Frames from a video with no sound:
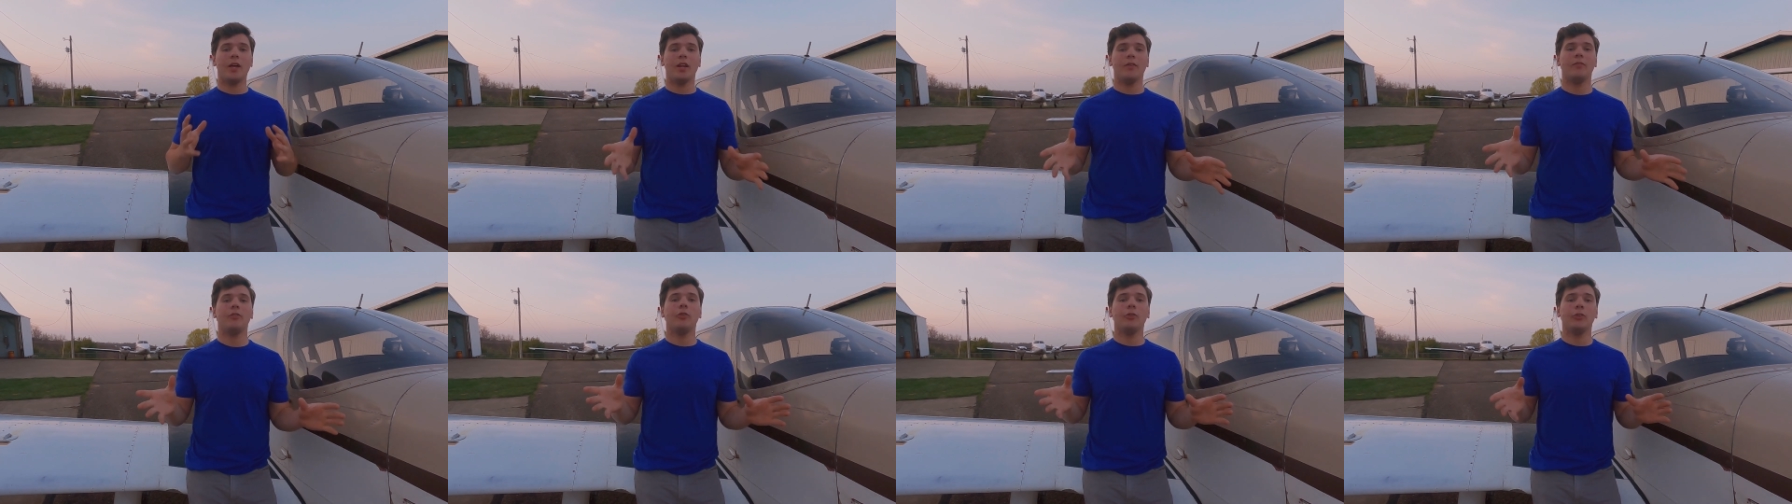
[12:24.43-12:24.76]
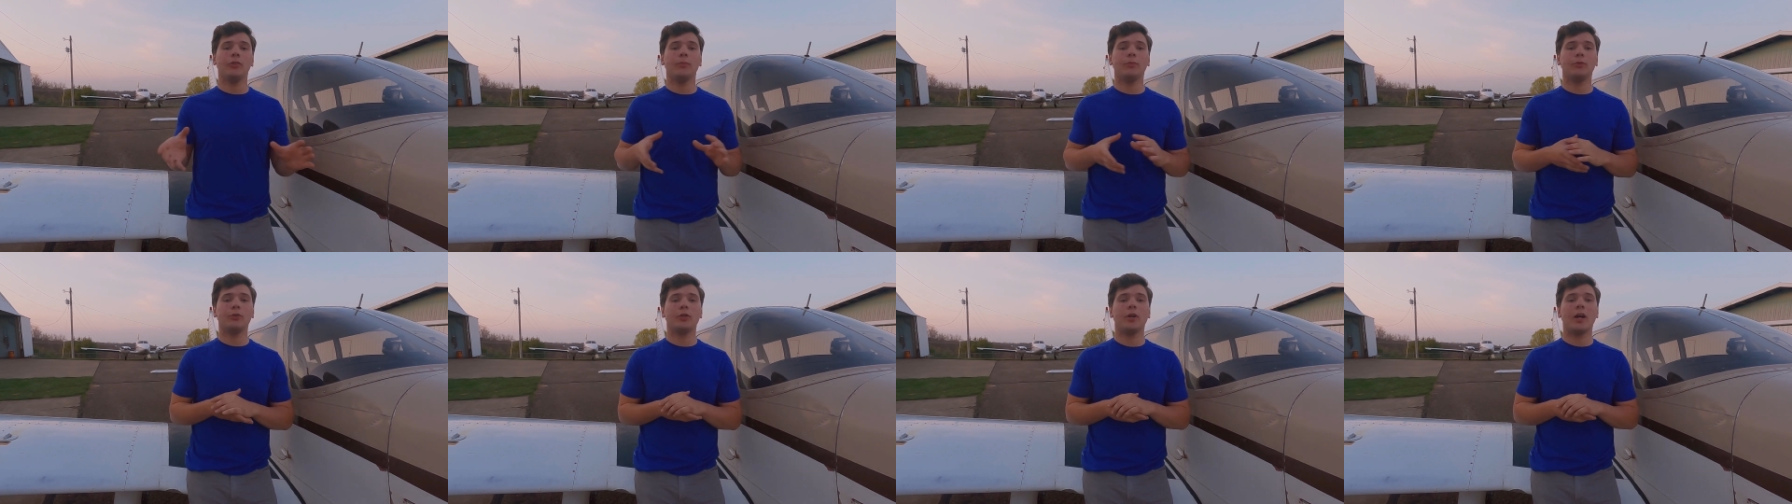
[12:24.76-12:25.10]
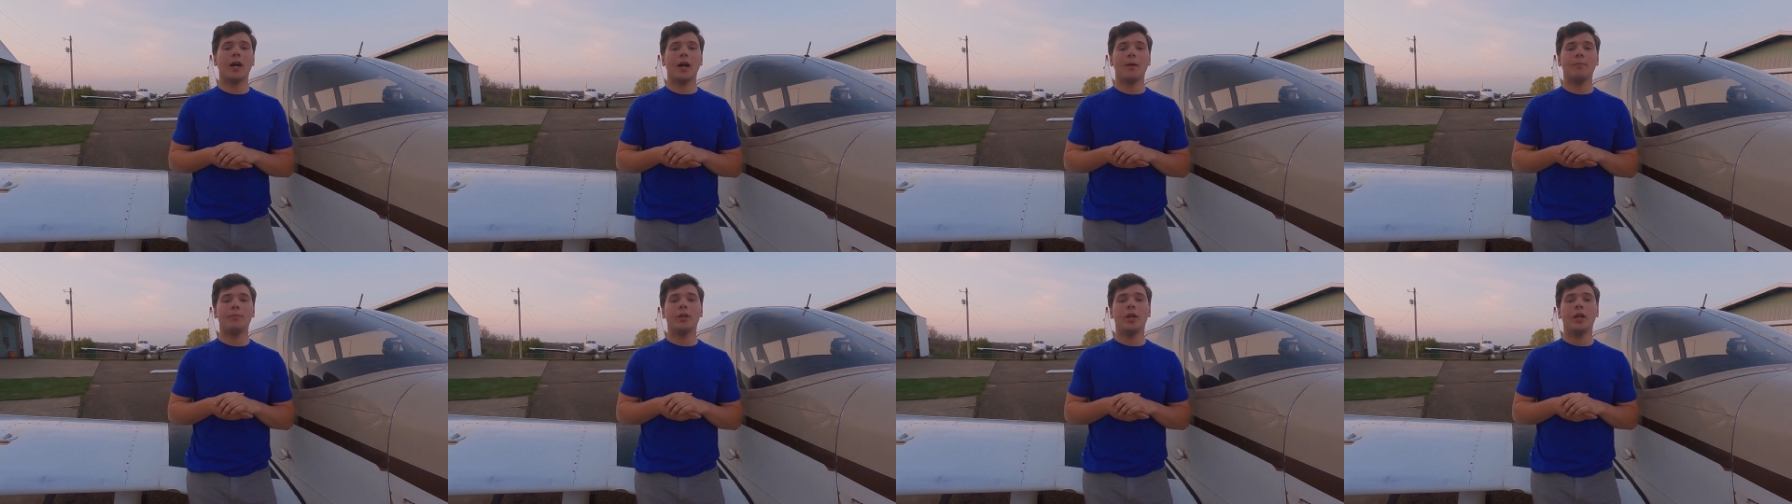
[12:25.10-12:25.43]
And if you're
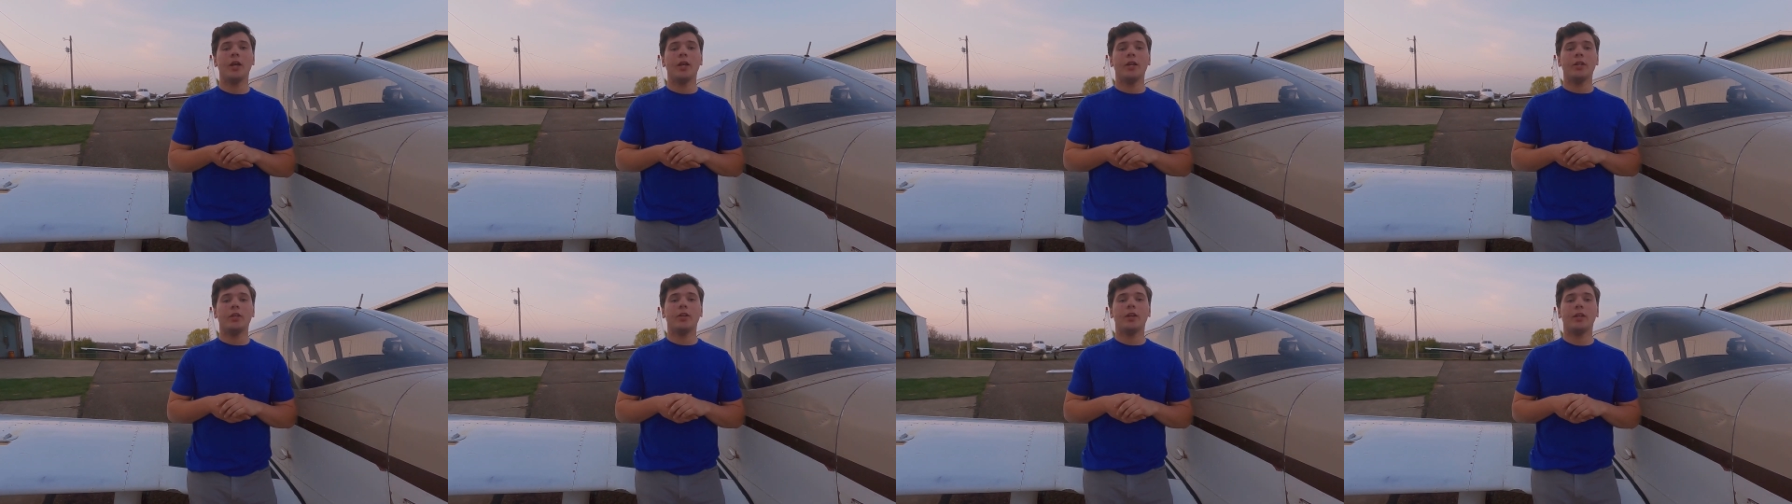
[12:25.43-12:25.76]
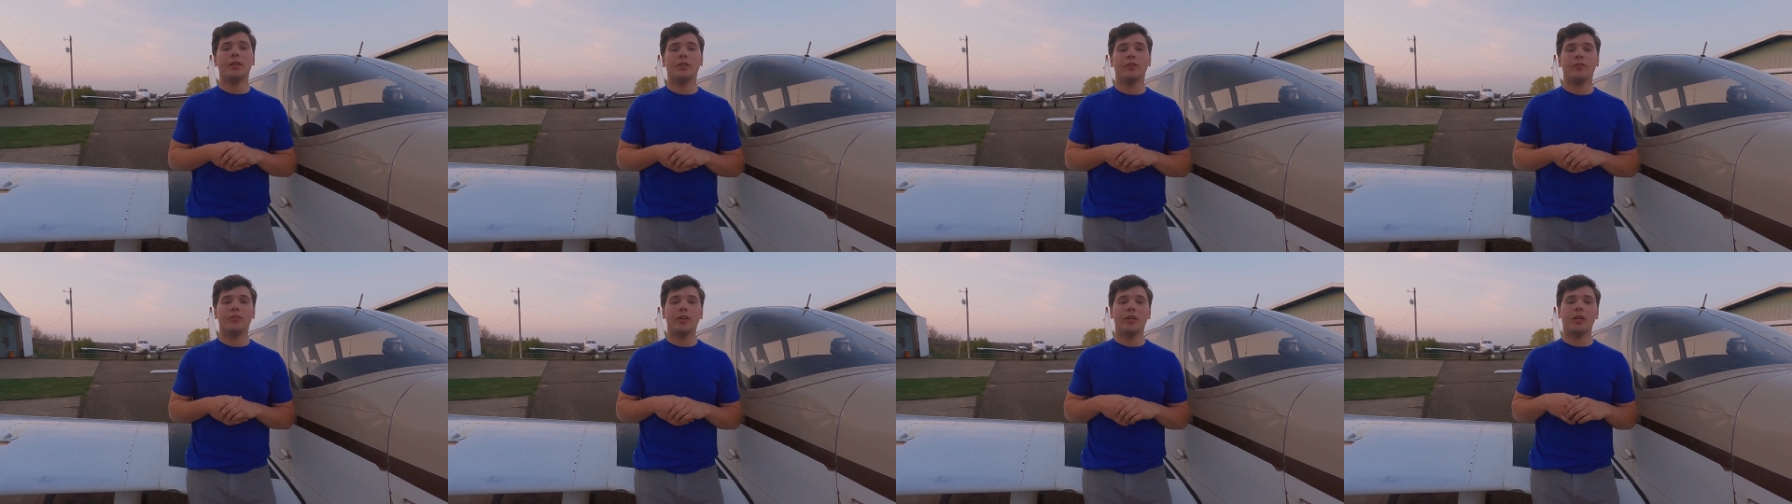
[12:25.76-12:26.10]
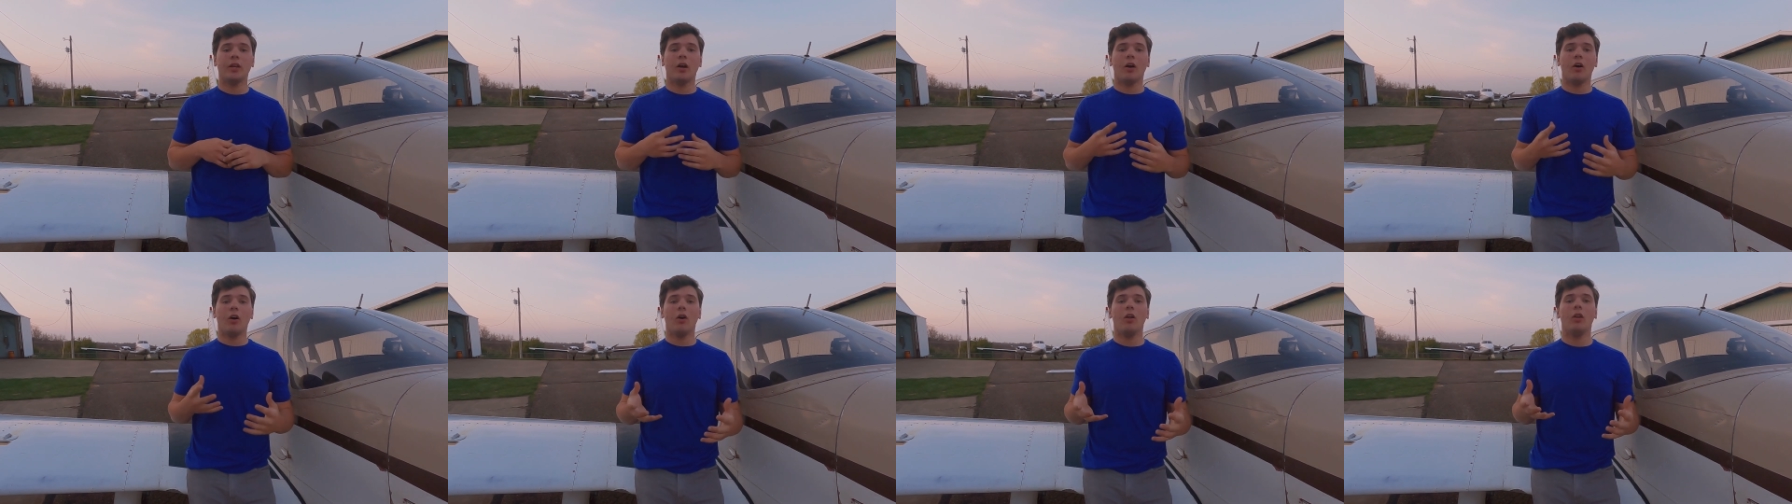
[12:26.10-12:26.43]
subscribed, you get to
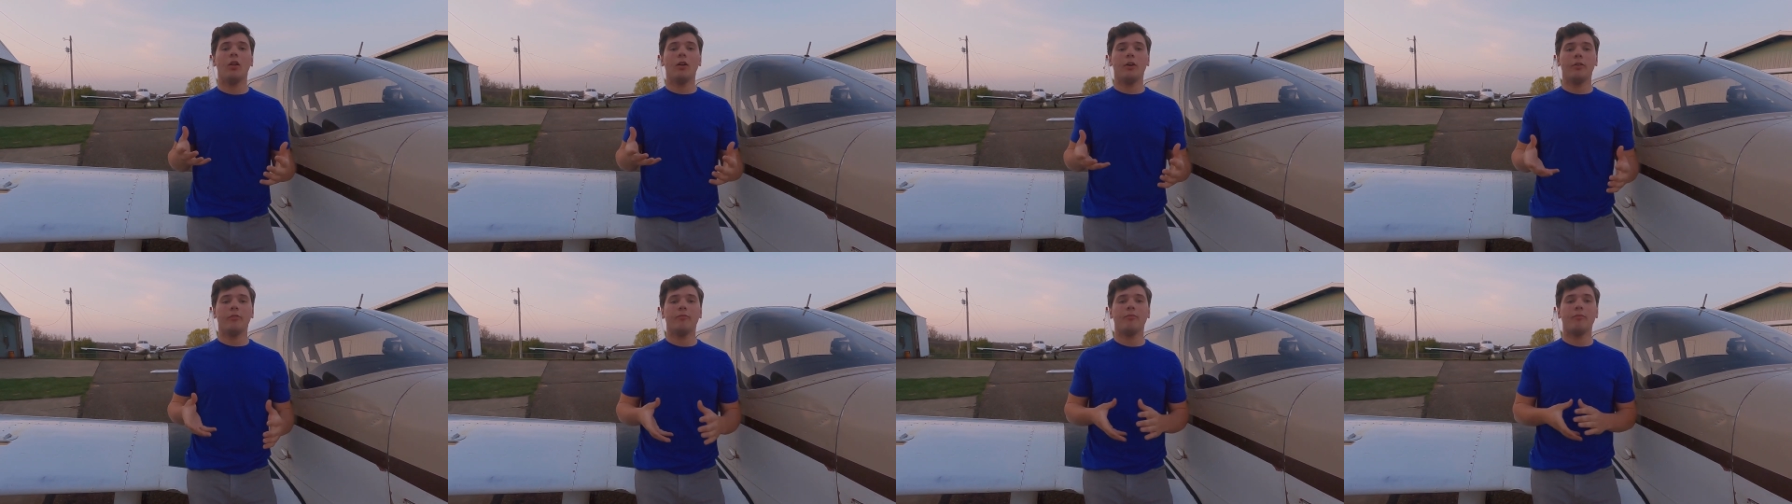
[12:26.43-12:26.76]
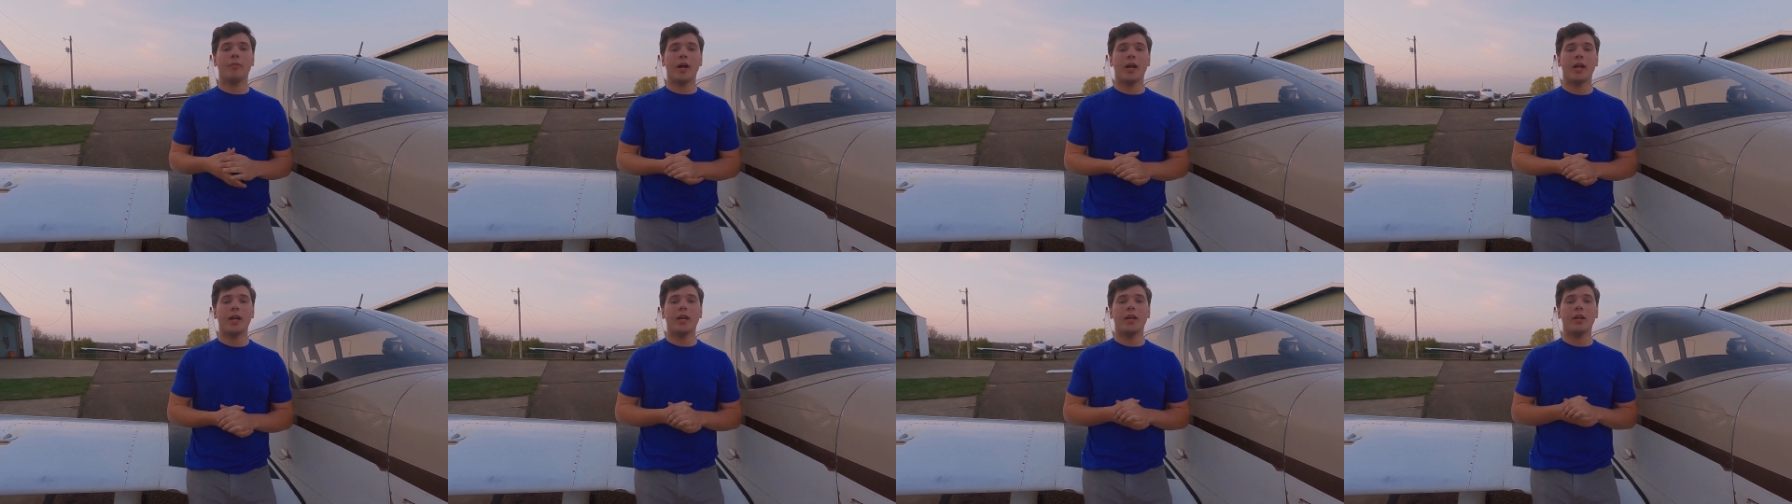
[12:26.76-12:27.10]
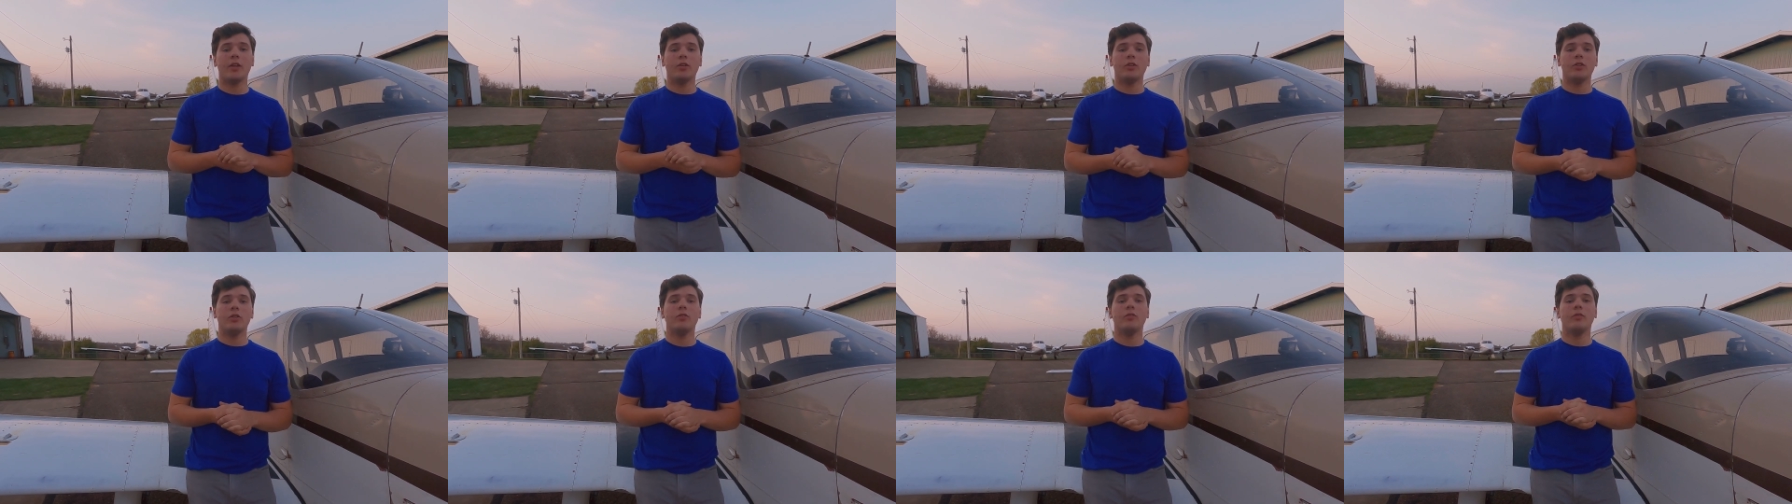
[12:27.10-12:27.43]
see all of
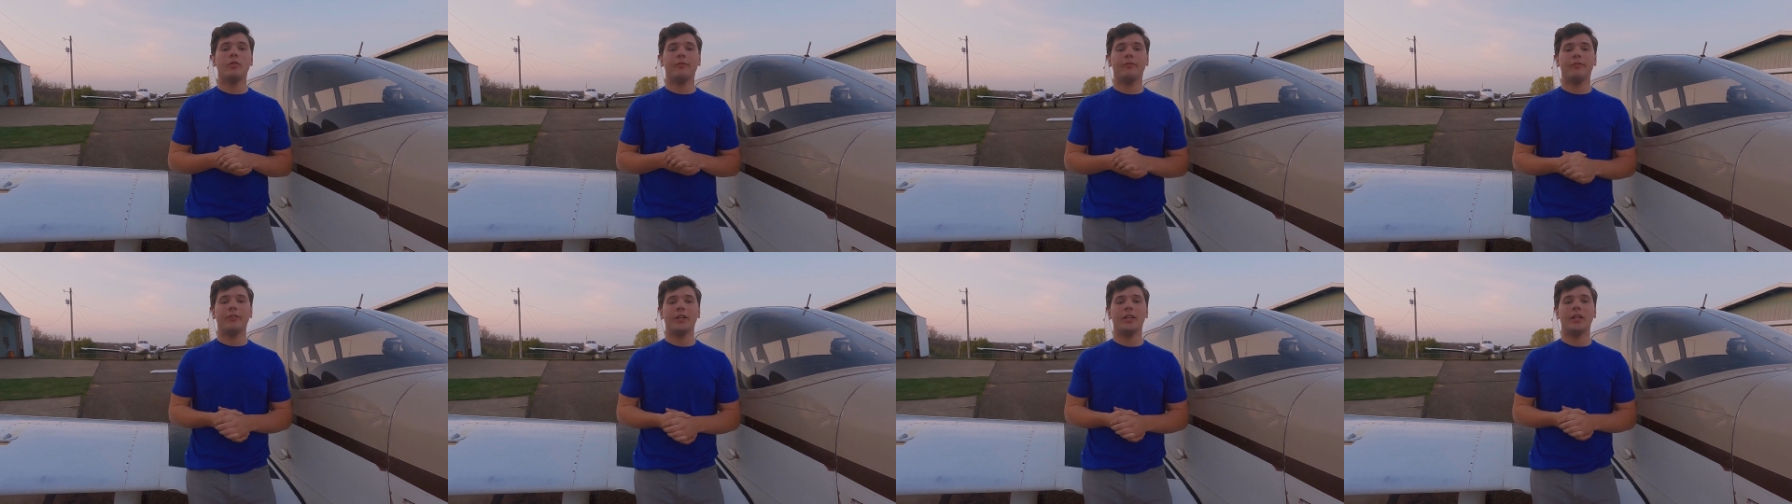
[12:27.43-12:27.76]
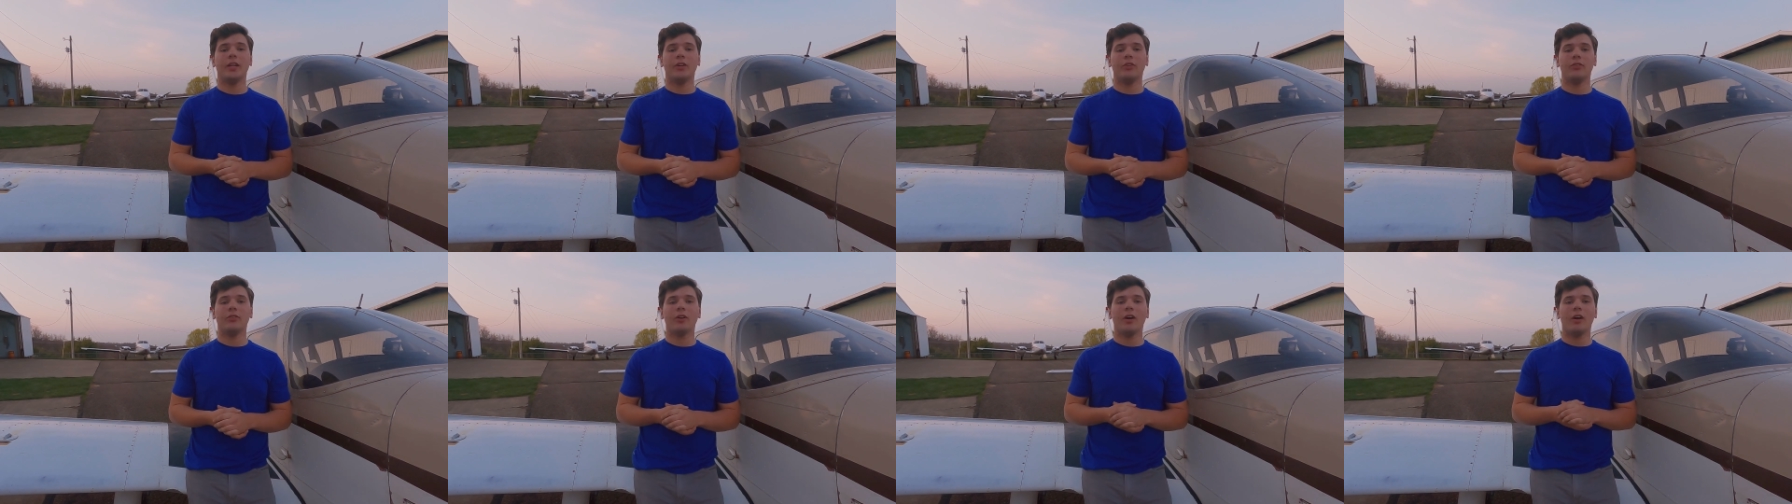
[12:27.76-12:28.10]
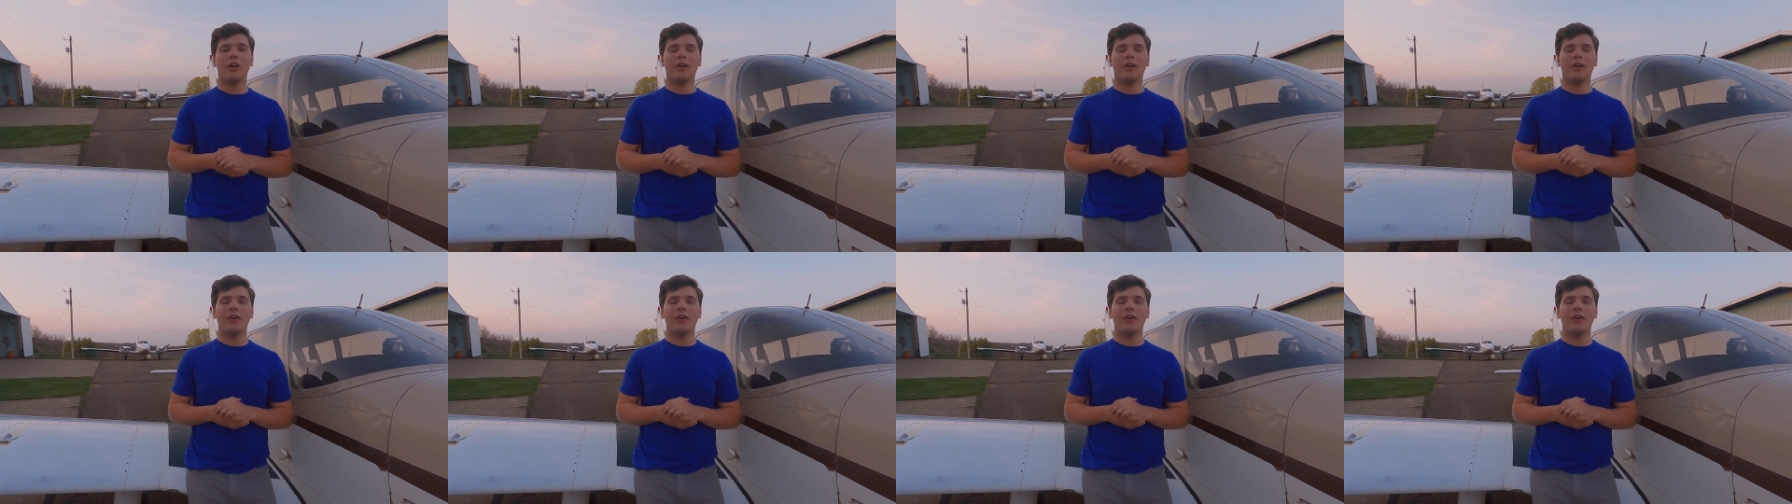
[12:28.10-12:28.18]
my new videos.